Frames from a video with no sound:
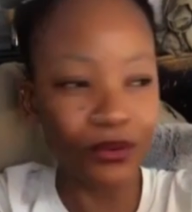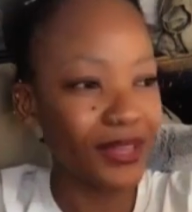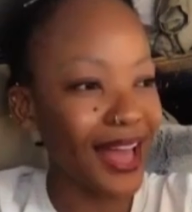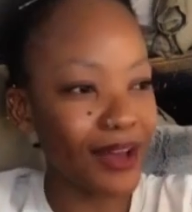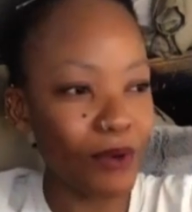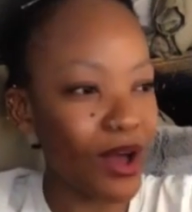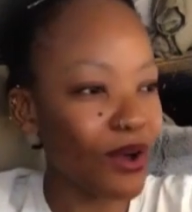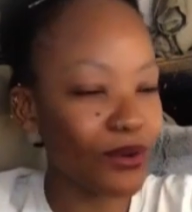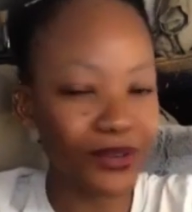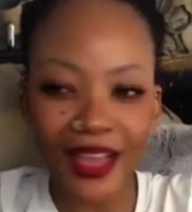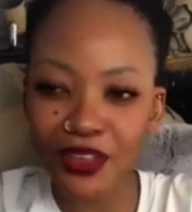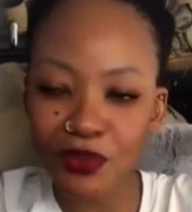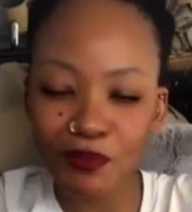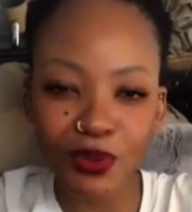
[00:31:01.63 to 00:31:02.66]
yeah, well,
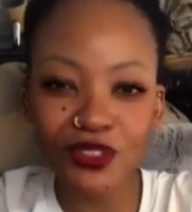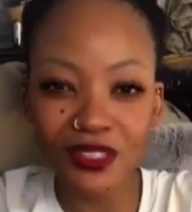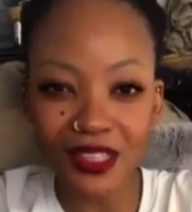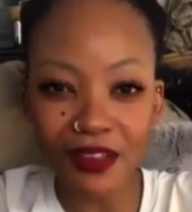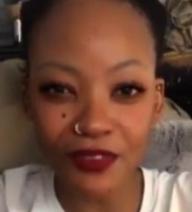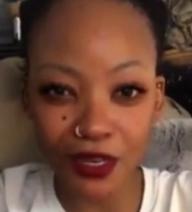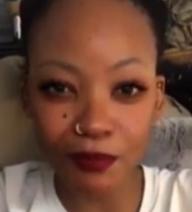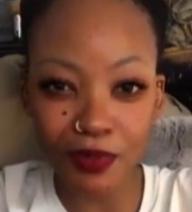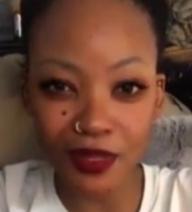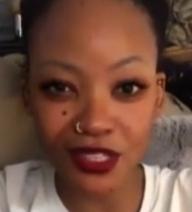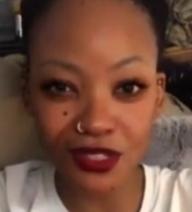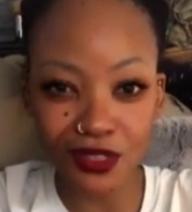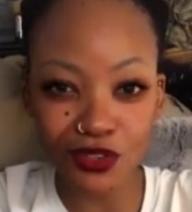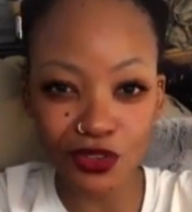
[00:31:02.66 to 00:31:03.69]
like, you put yourself in a
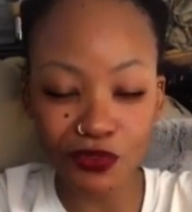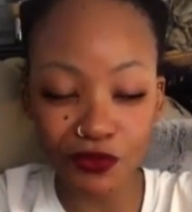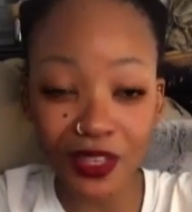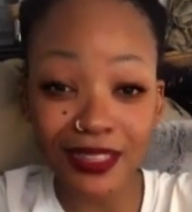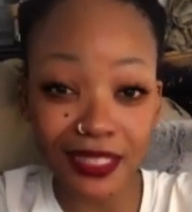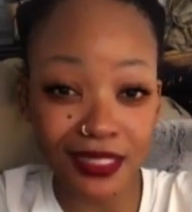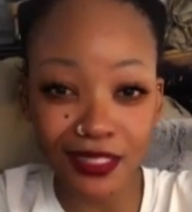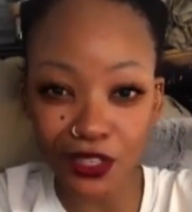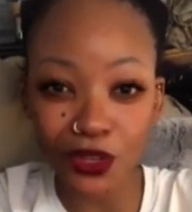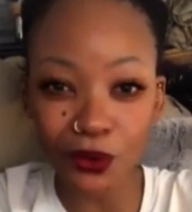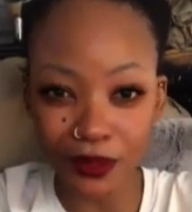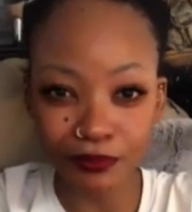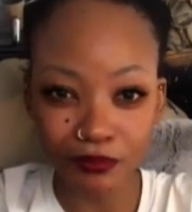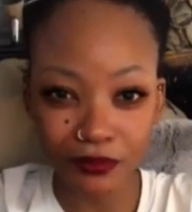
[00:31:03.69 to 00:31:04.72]
position to feel
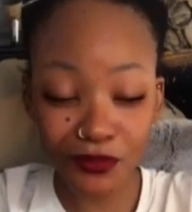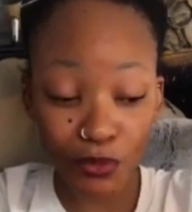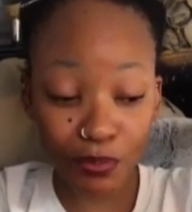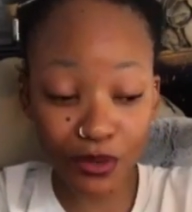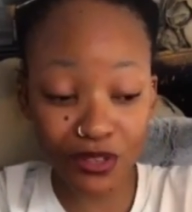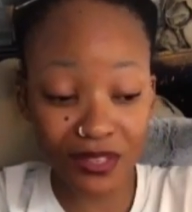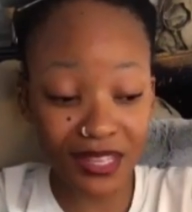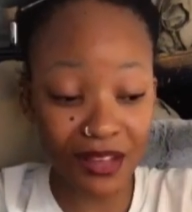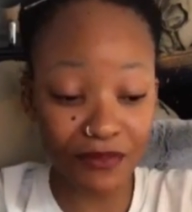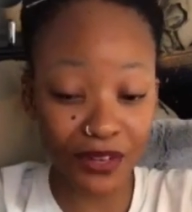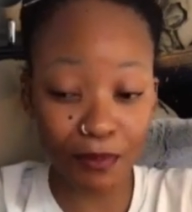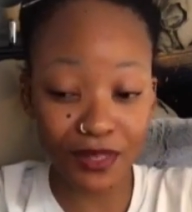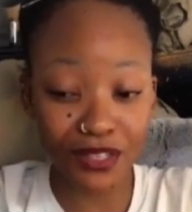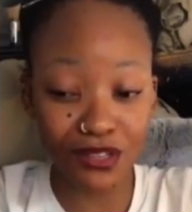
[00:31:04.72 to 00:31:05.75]
insecure. You put yourself in
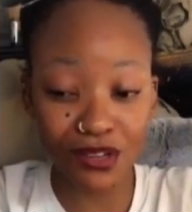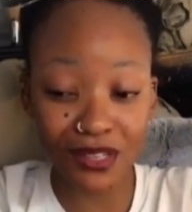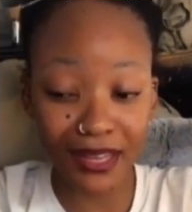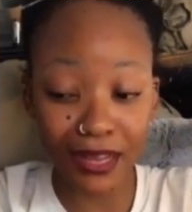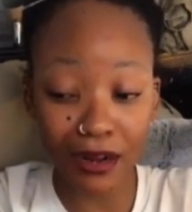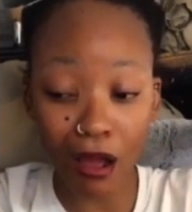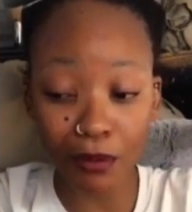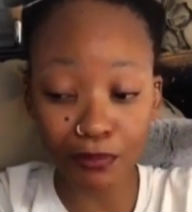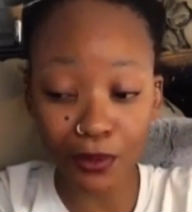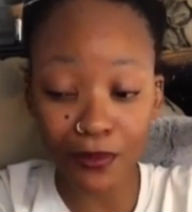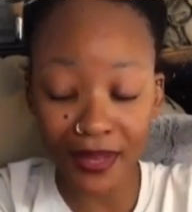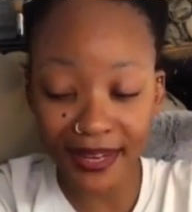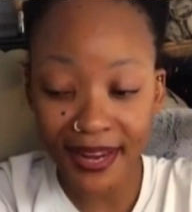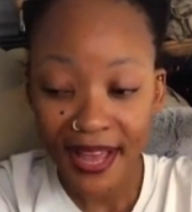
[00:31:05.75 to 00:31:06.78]
a position to get
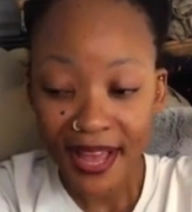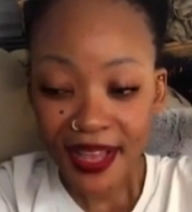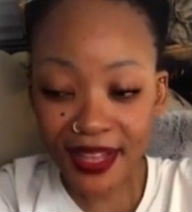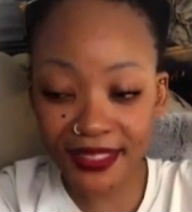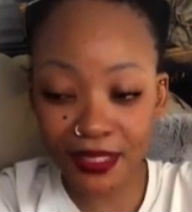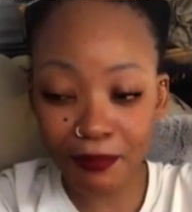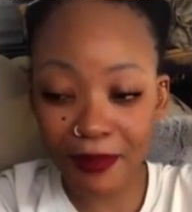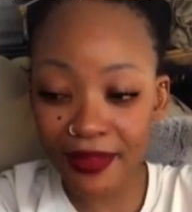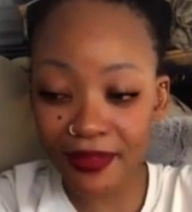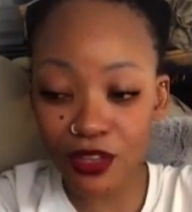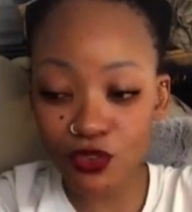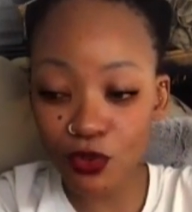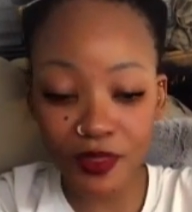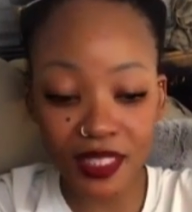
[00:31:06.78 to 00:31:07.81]
heartbroken because the man that
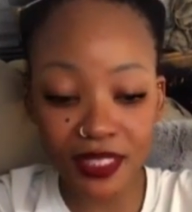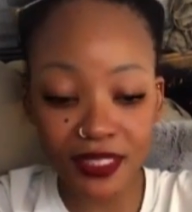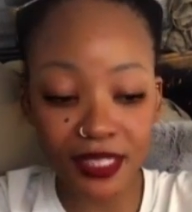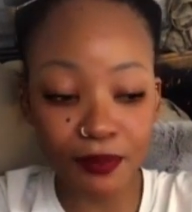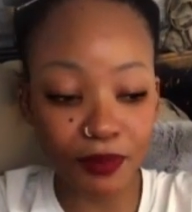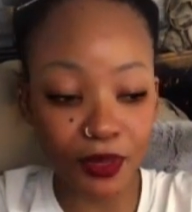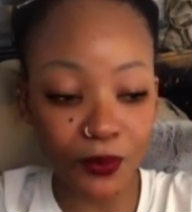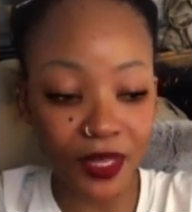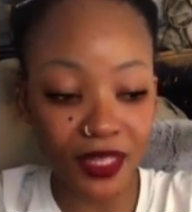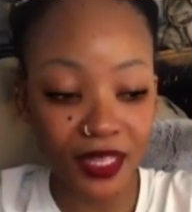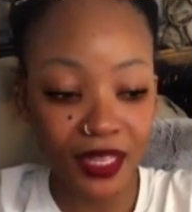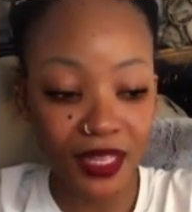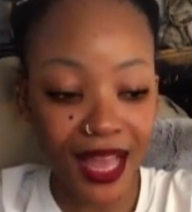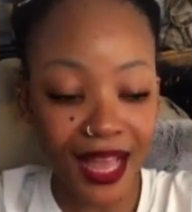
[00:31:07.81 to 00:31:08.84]
you're busy sleeping with
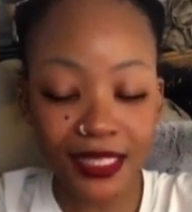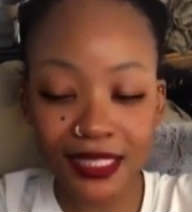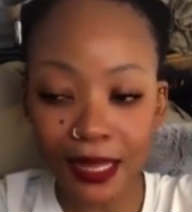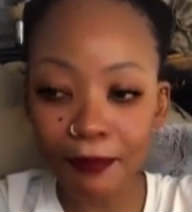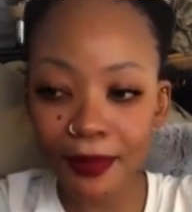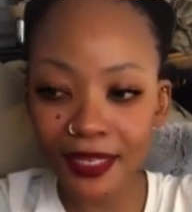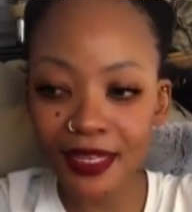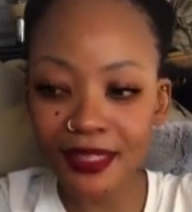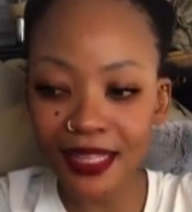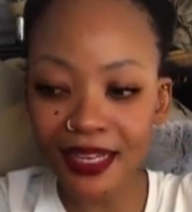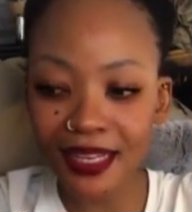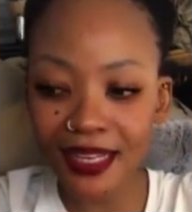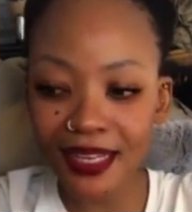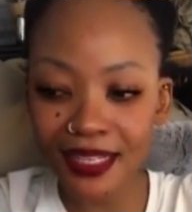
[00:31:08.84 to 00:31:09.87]
has somebody that
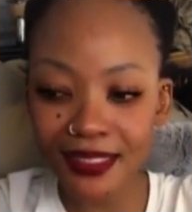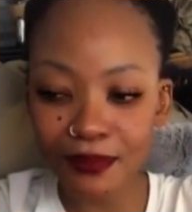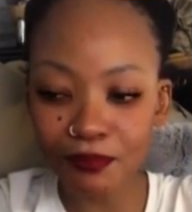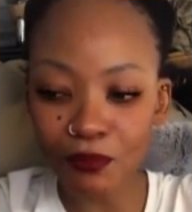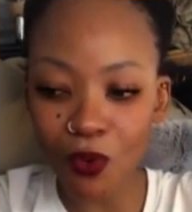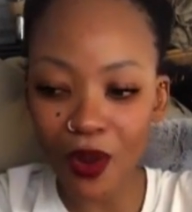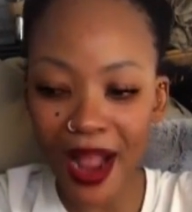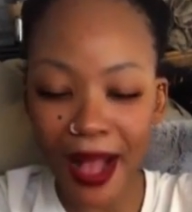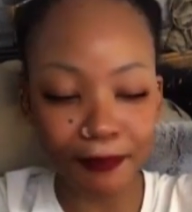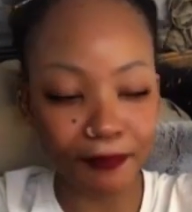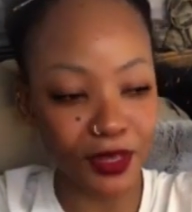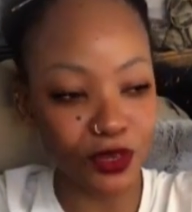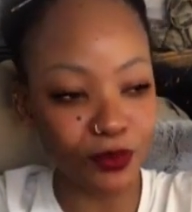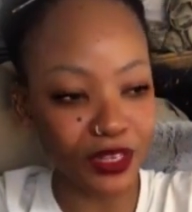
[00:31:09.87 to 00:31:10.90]
he is more
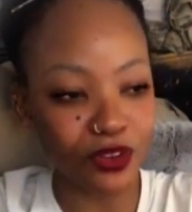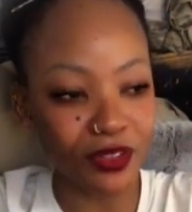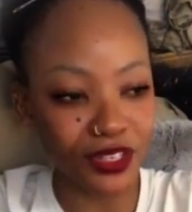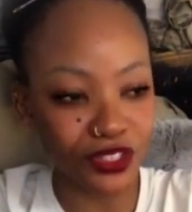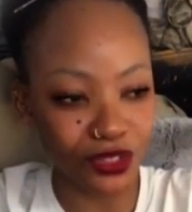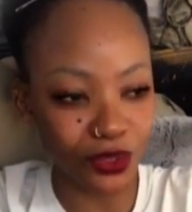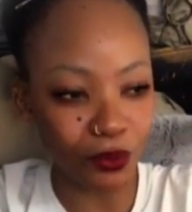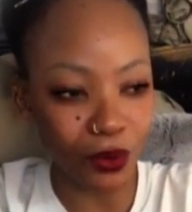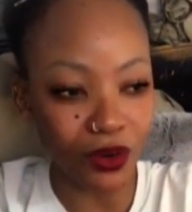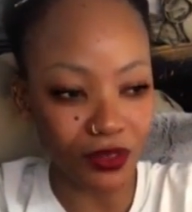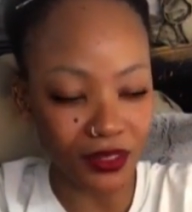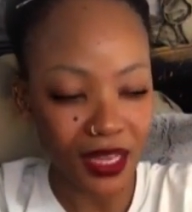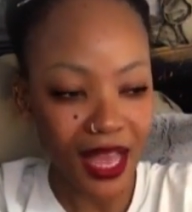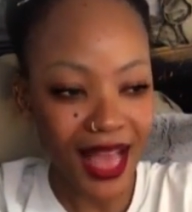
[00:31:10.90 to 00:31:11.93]
happy to acknowledge in the
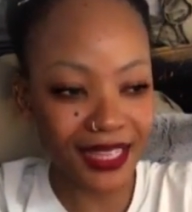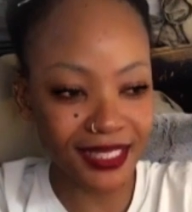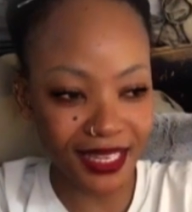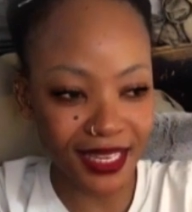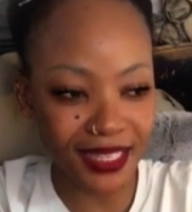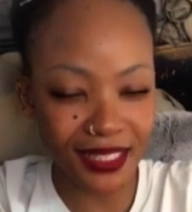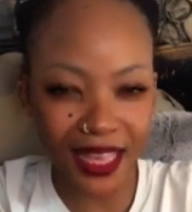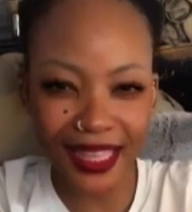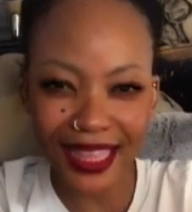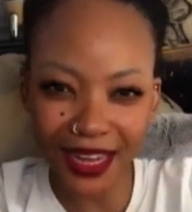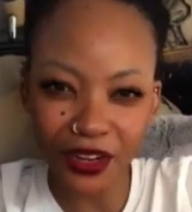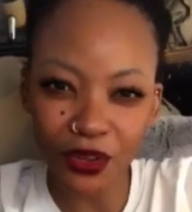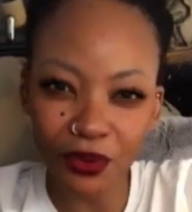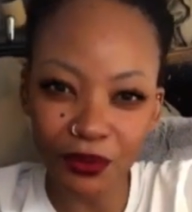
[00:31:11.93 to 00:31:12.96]
world as his than
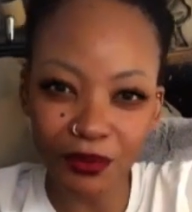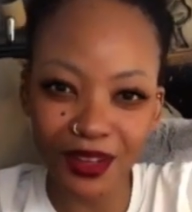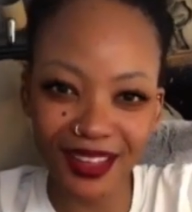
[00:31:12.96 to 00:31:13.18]
you.